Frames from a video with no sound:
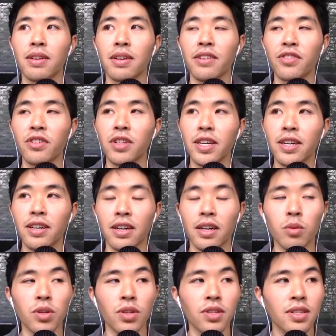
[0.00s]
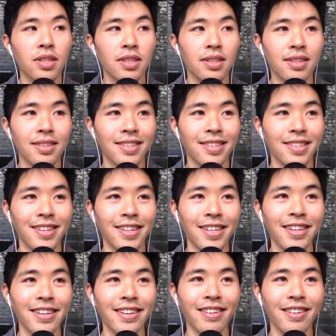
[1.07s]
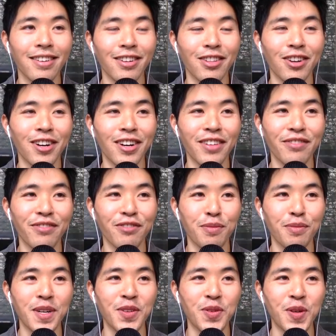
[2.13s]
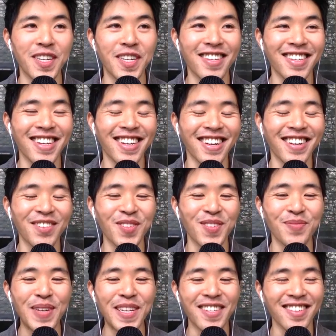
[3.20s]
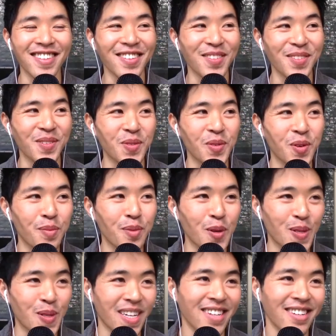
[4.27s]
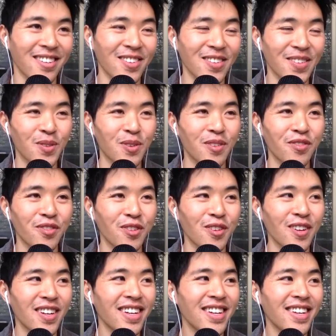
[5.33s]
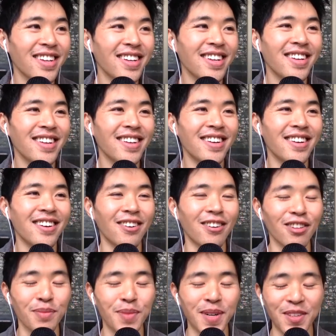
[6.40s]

I feel like I was studying a lot for my 20s. Like I was basically in school, post-secondary school for all of my